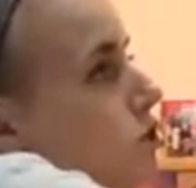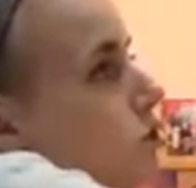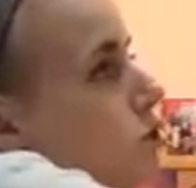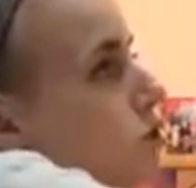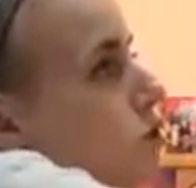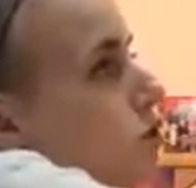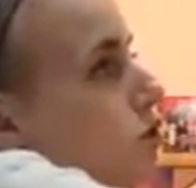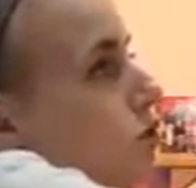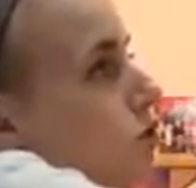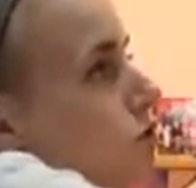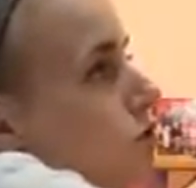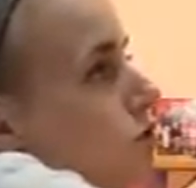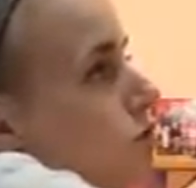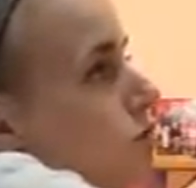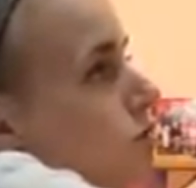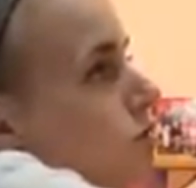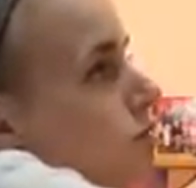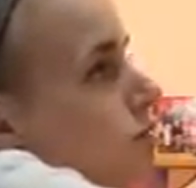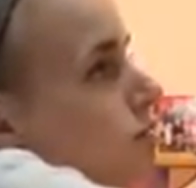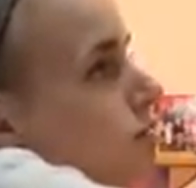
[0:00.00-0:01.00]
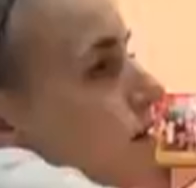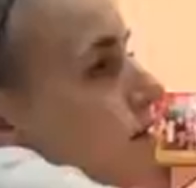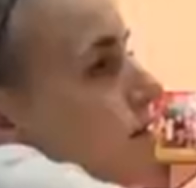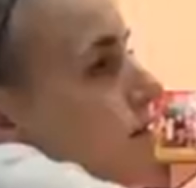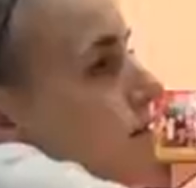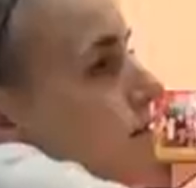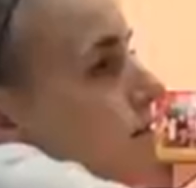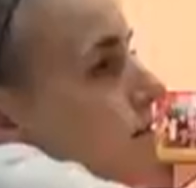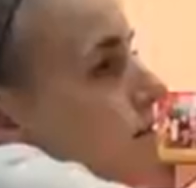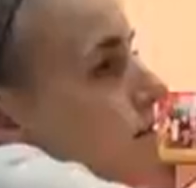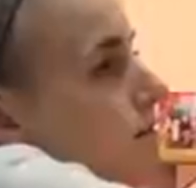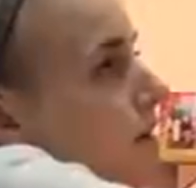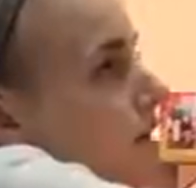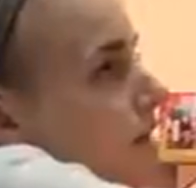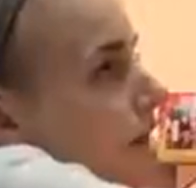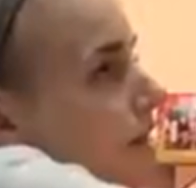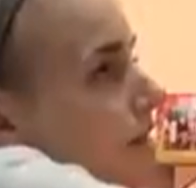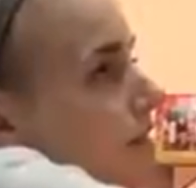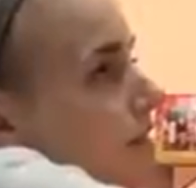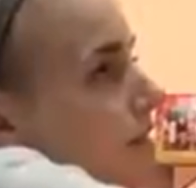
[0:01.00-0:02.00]

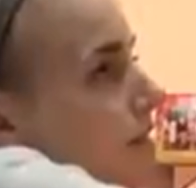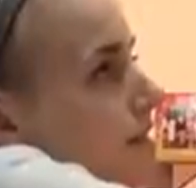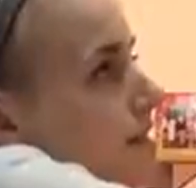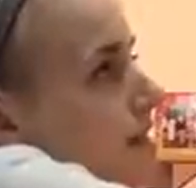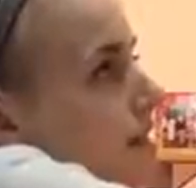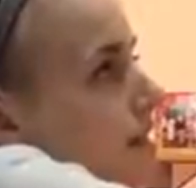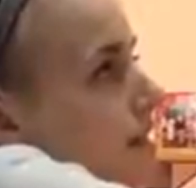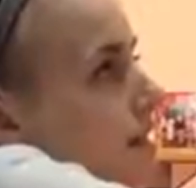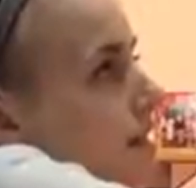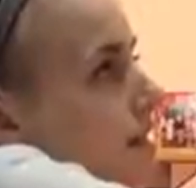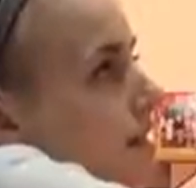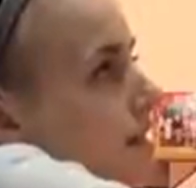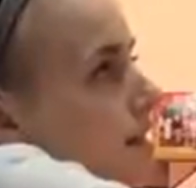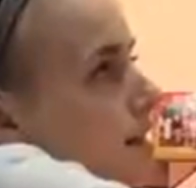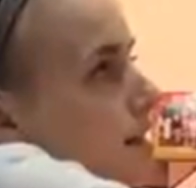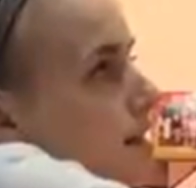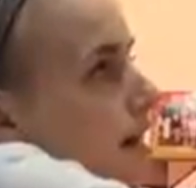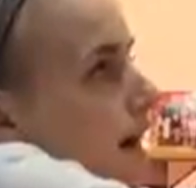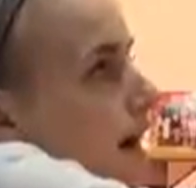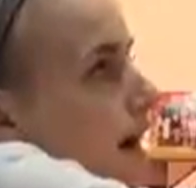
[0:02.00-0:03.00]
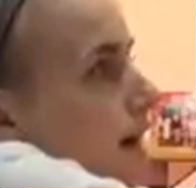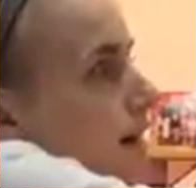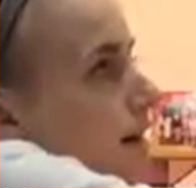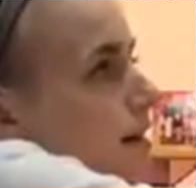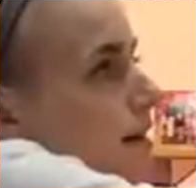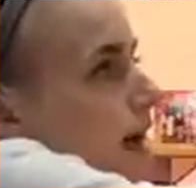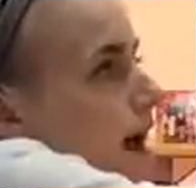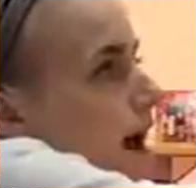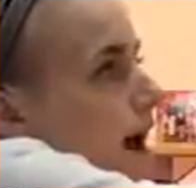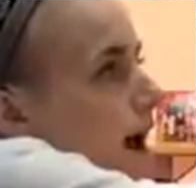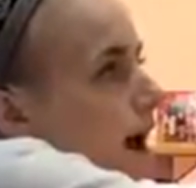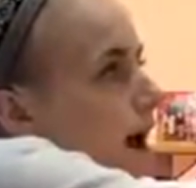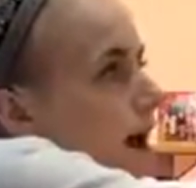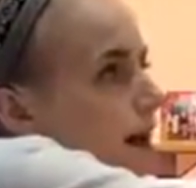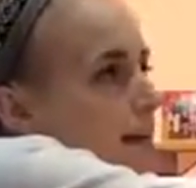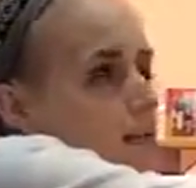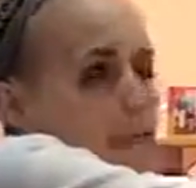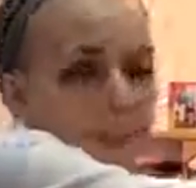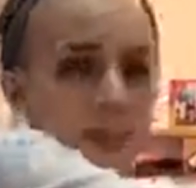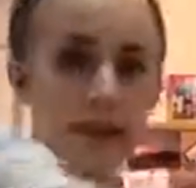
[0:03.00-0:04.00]
2/5. And
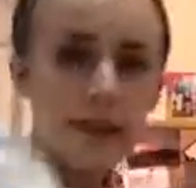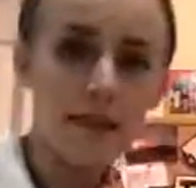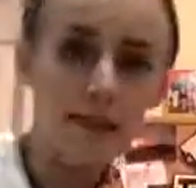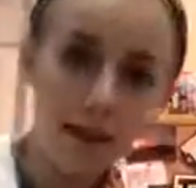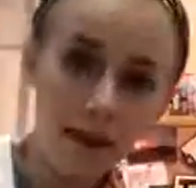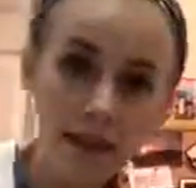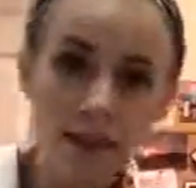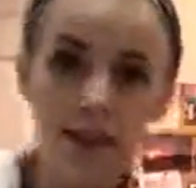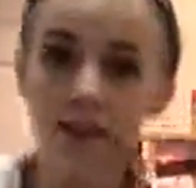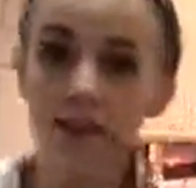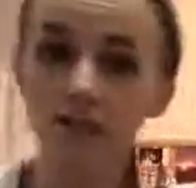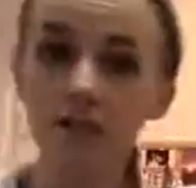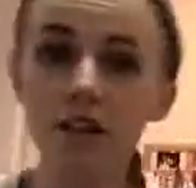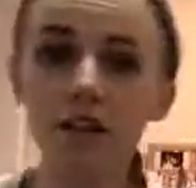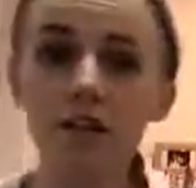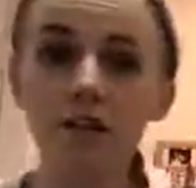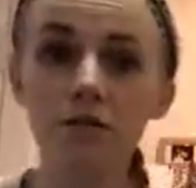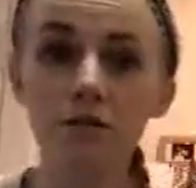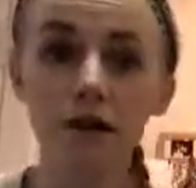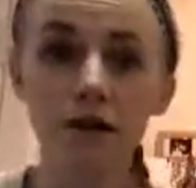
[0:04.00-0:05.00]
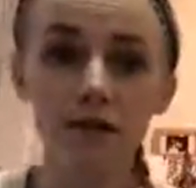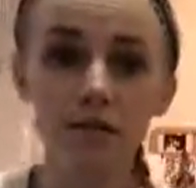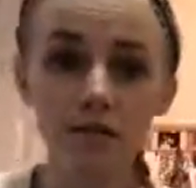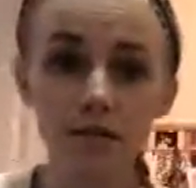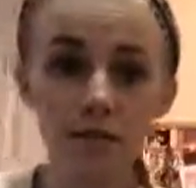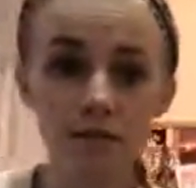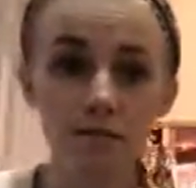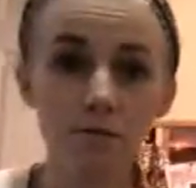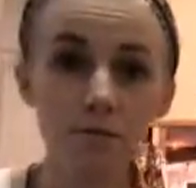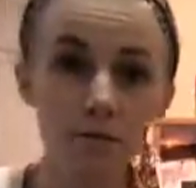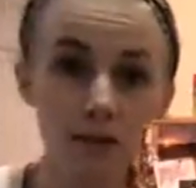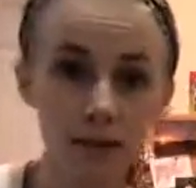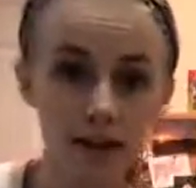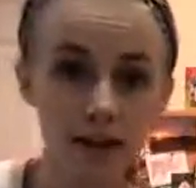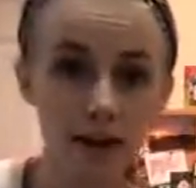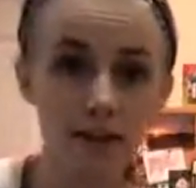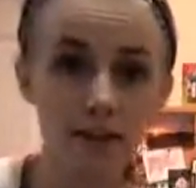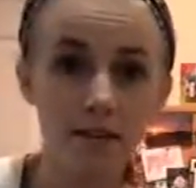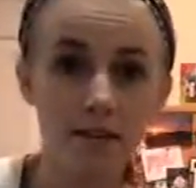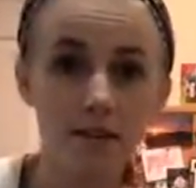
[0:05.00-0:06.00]
I said that 3/12 was
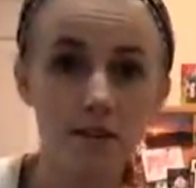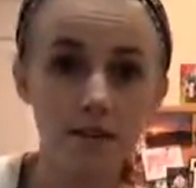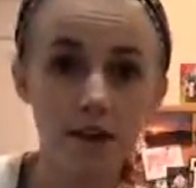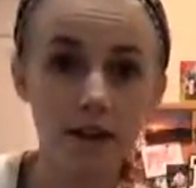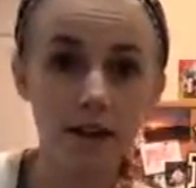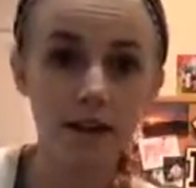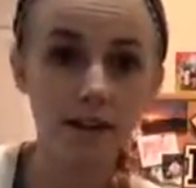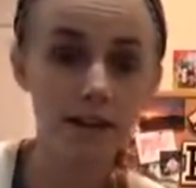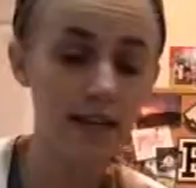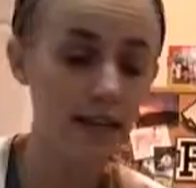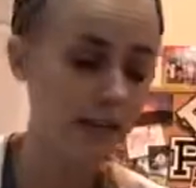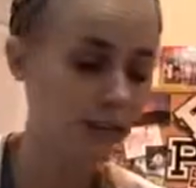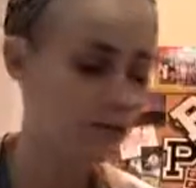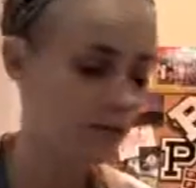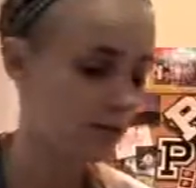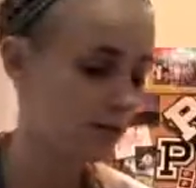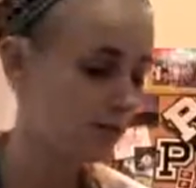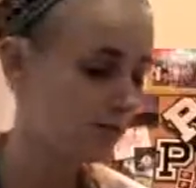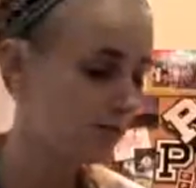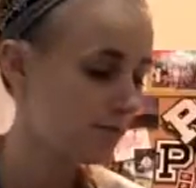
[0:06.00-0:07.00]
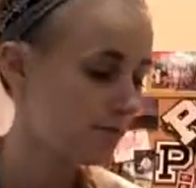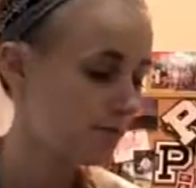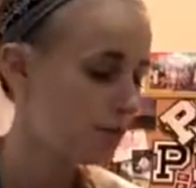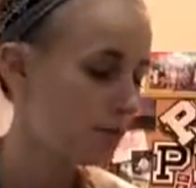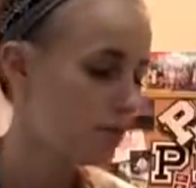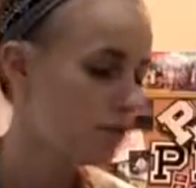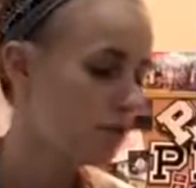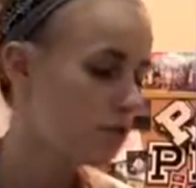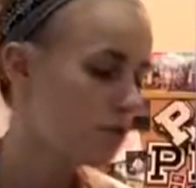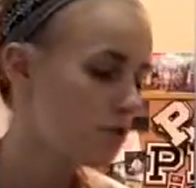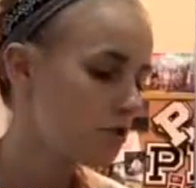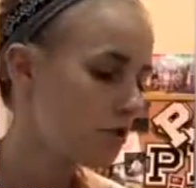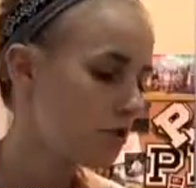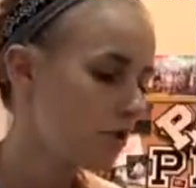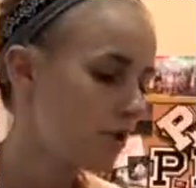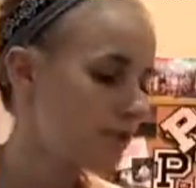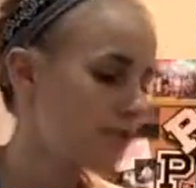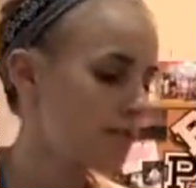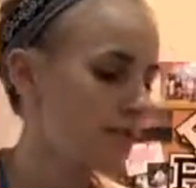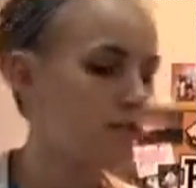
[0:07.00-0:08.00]
not the correct answer. So
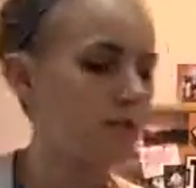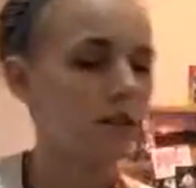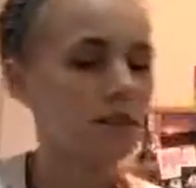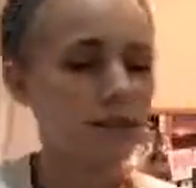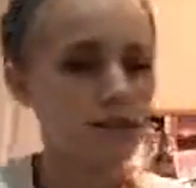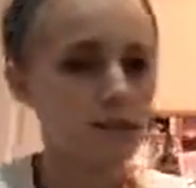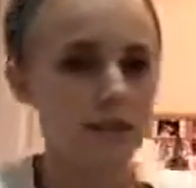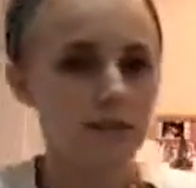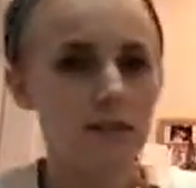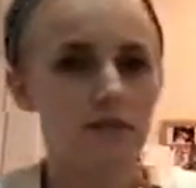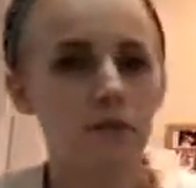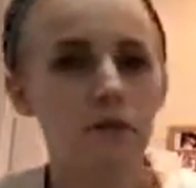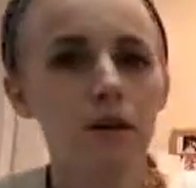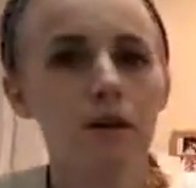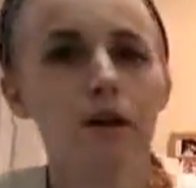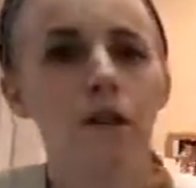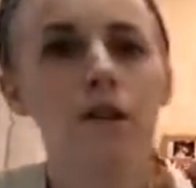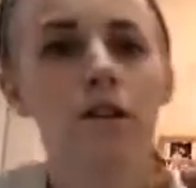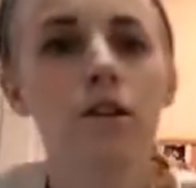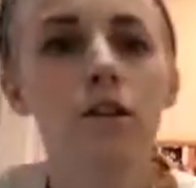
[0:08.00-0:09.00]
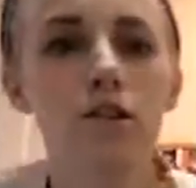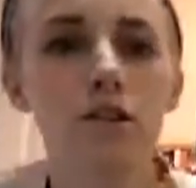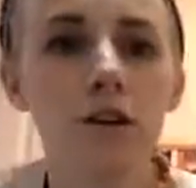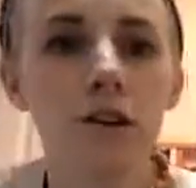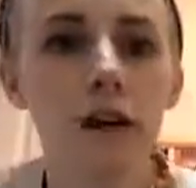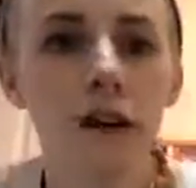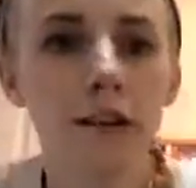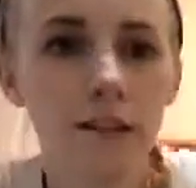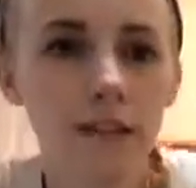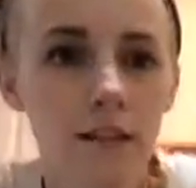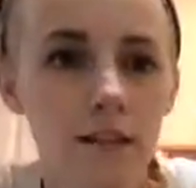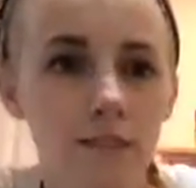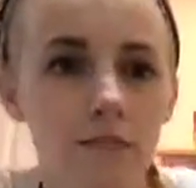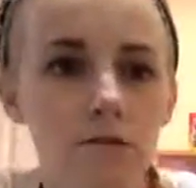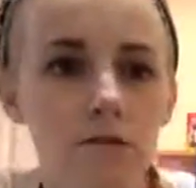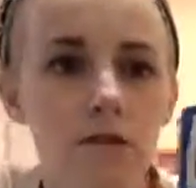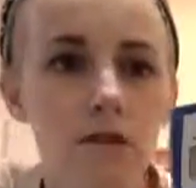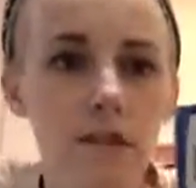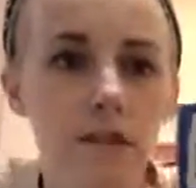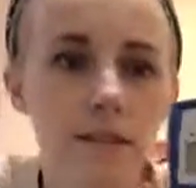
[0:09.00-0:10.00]
let's look and see what the correct
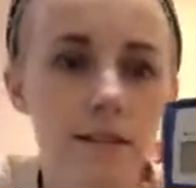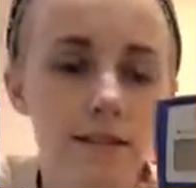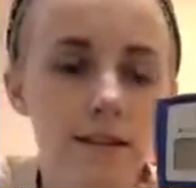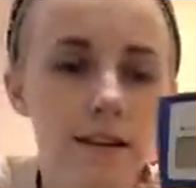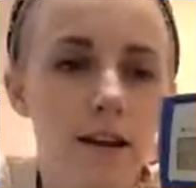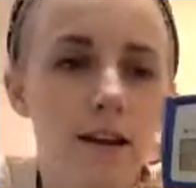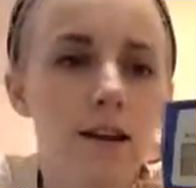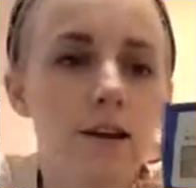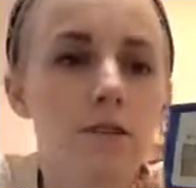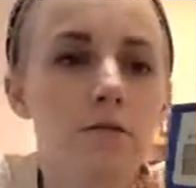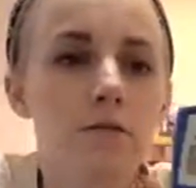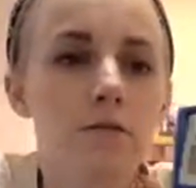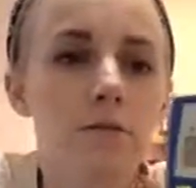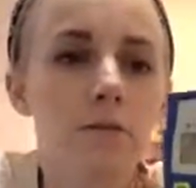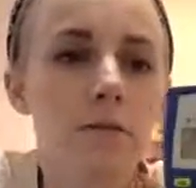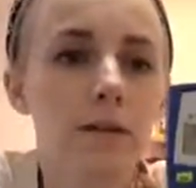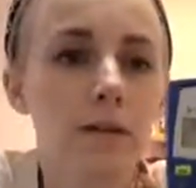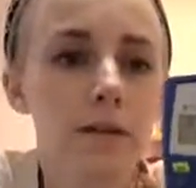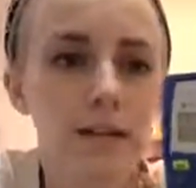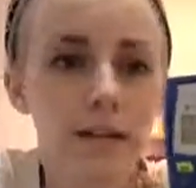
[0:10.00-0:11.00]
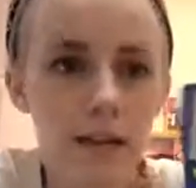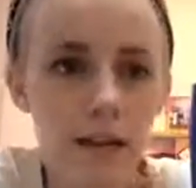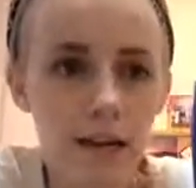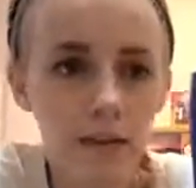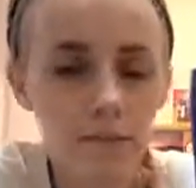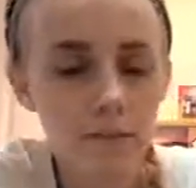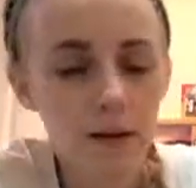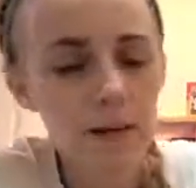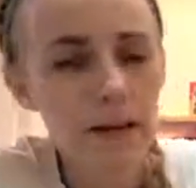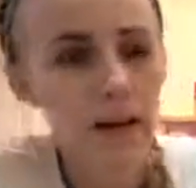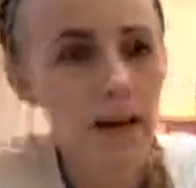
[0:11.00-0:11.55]
answer is. So I'm going to take my